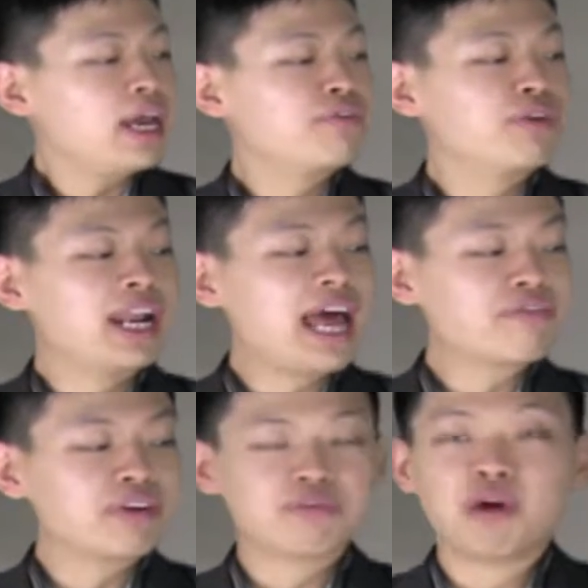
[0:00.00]
if we're
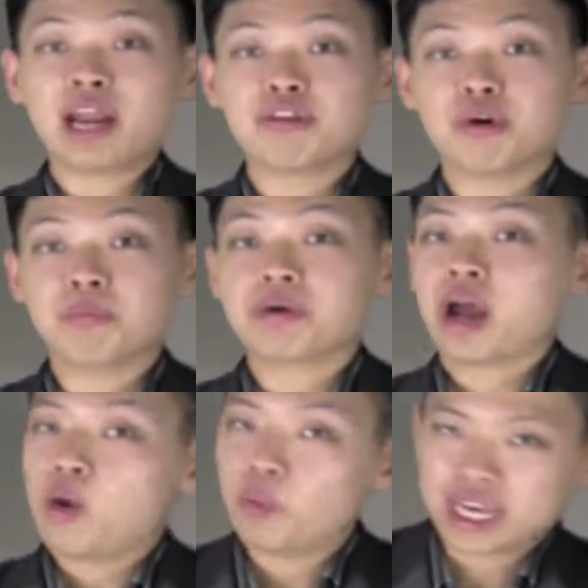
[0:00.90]
left with one rope,
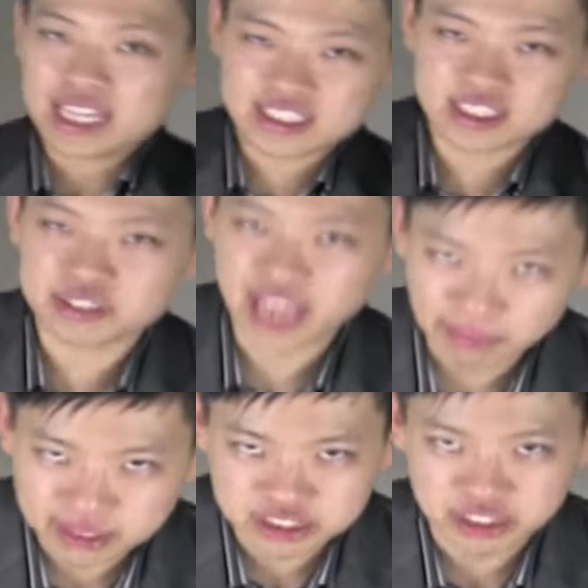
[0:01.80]
we can still
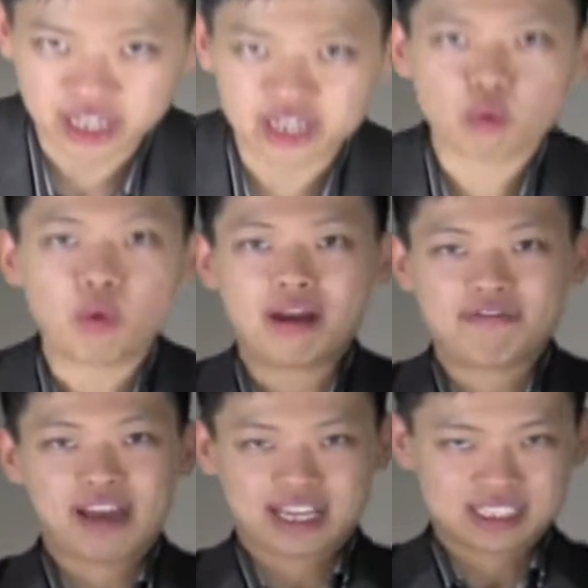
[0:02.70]
demonstrate
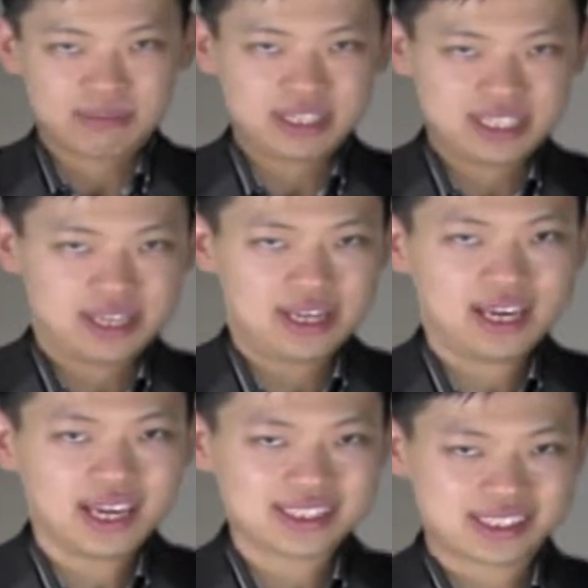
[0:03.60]
what flexibility
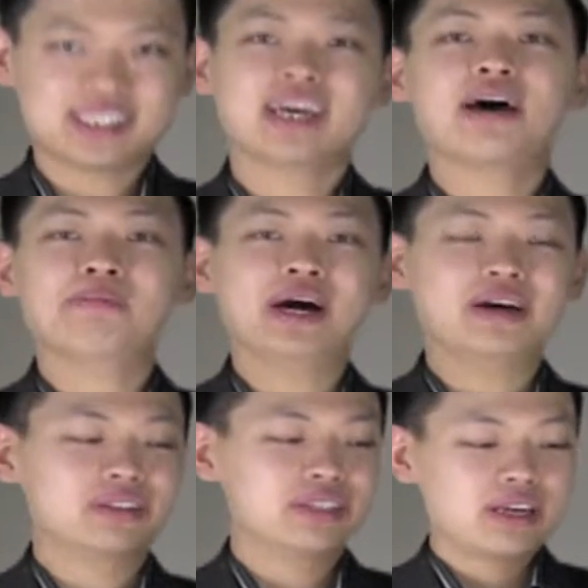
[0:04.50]
is
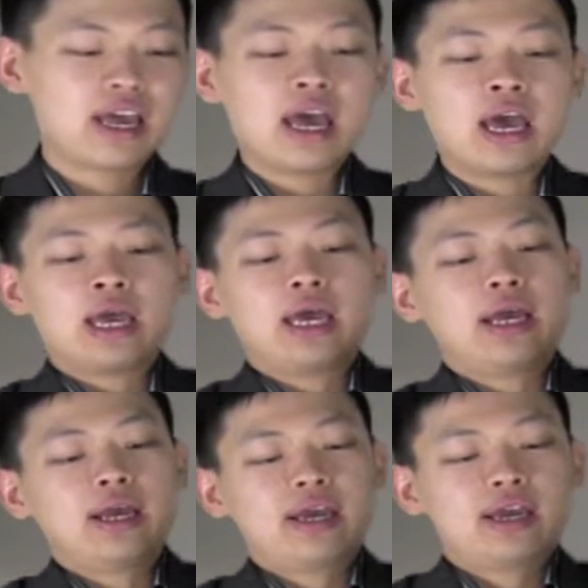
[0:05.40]
about.
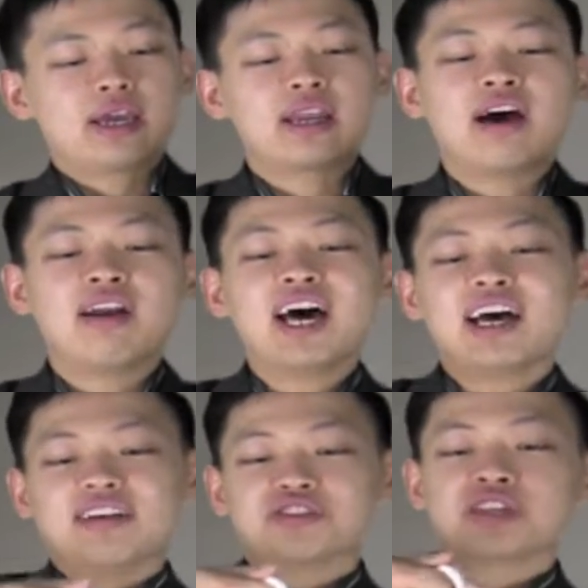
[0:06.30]
In our
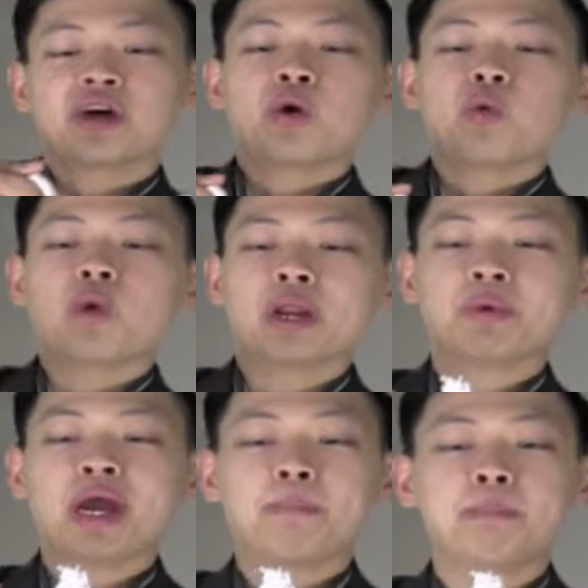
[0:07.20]
lives,
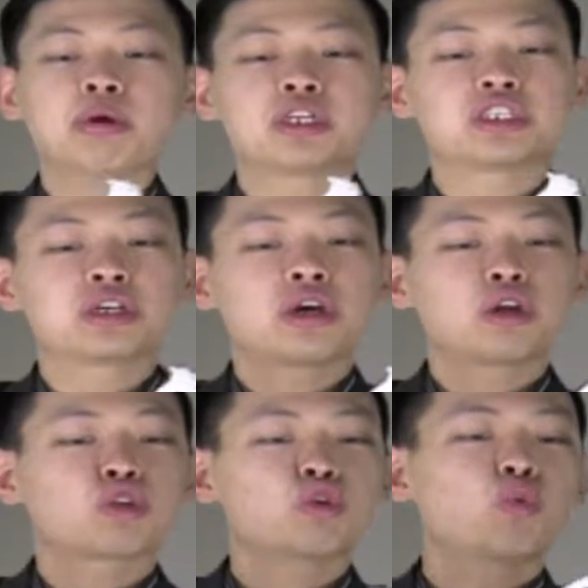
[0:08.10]
when we are pushed
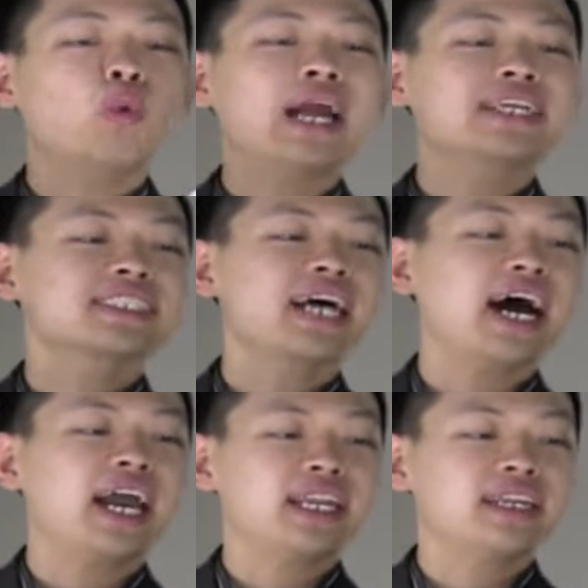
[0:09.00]
to one
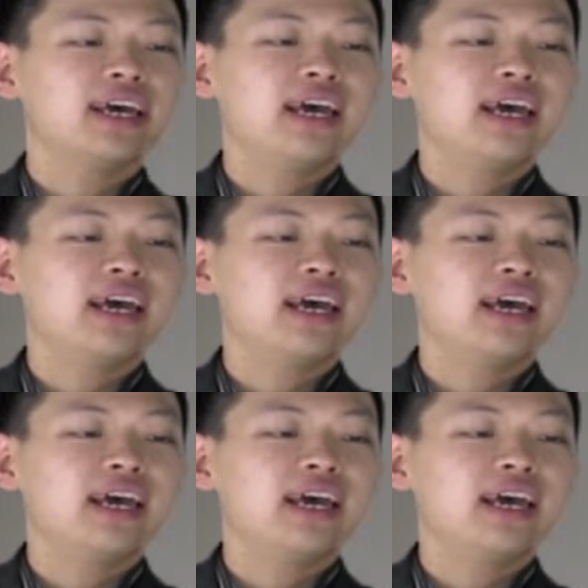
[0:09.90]
side,